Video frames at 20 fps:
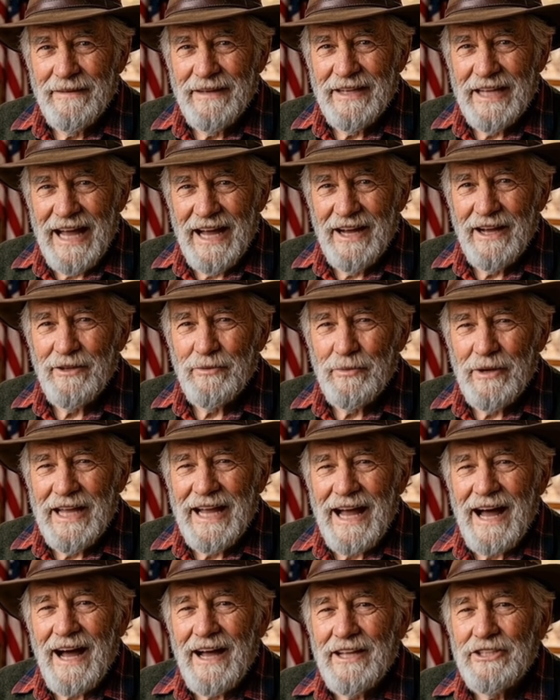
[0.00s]
Tannin
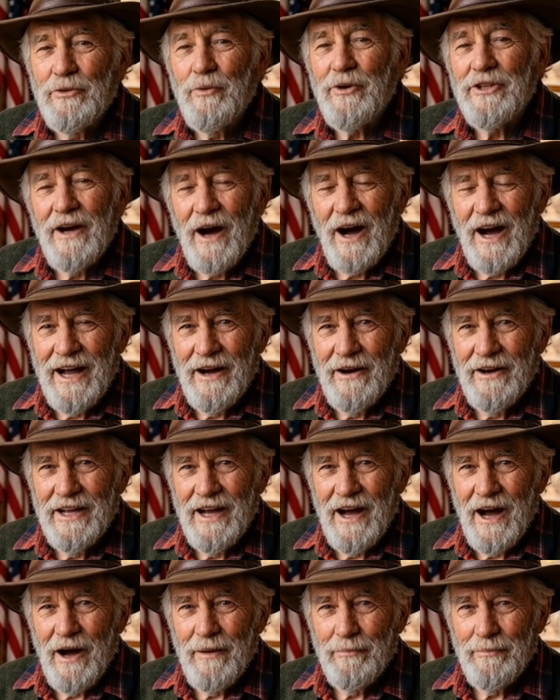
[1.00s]
reacts with iron
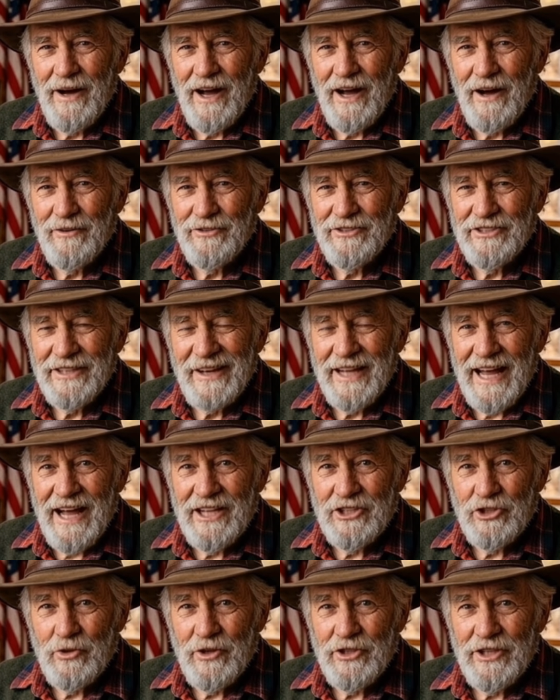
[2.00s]
compounds
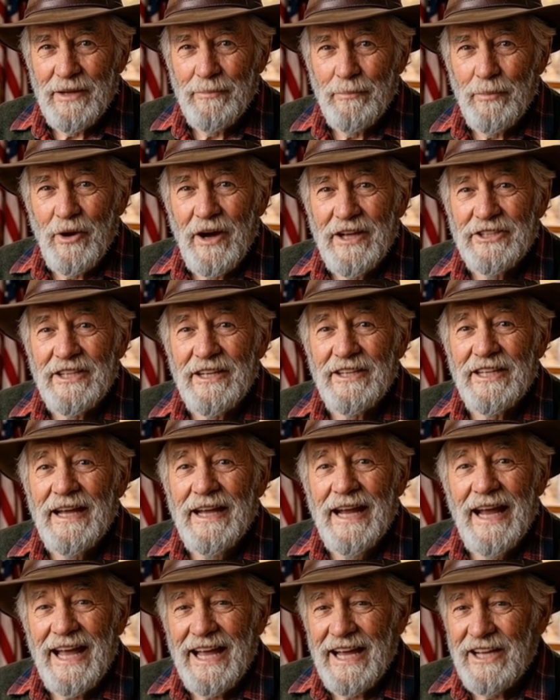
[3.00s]
naturally present
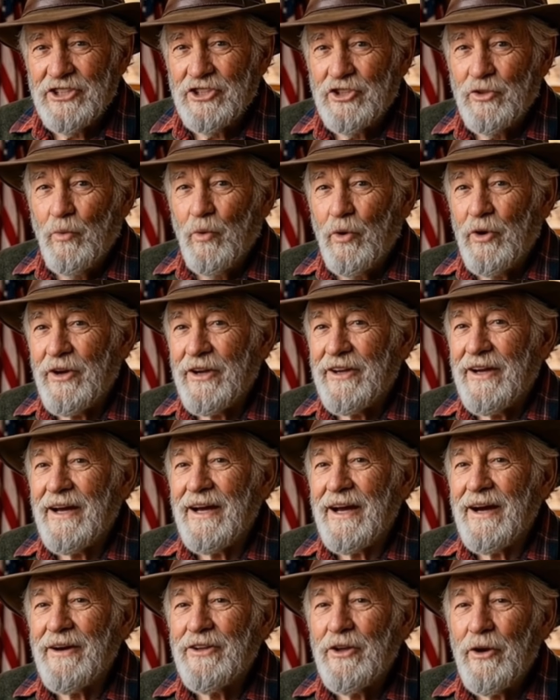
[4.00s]
in aged wood
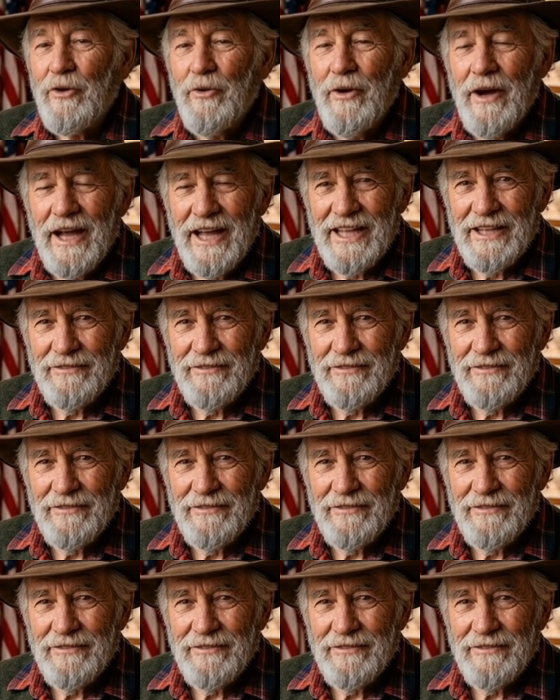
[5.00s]
to create